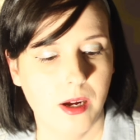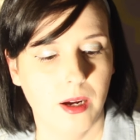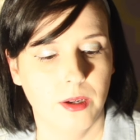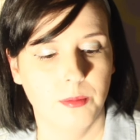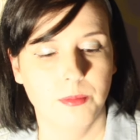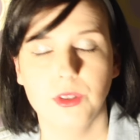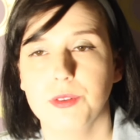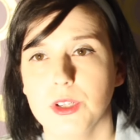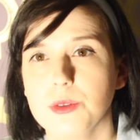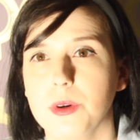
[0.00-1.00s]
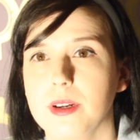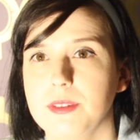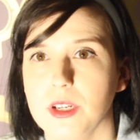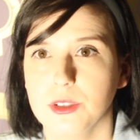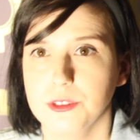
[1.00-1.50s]
The first one I've
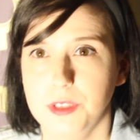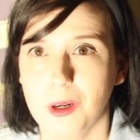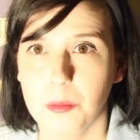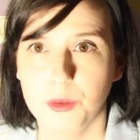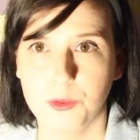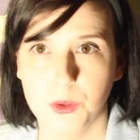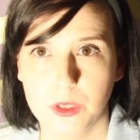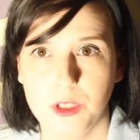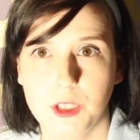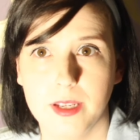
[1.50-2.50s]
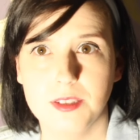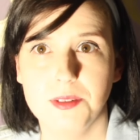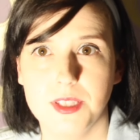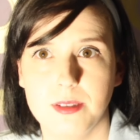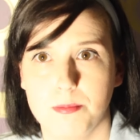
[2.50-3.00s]
done a review on before. You guys have
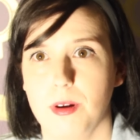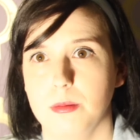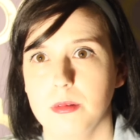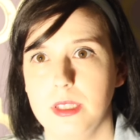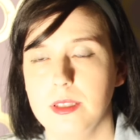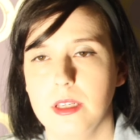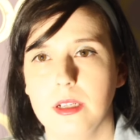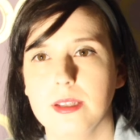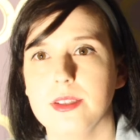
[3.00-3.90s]
probably seen it.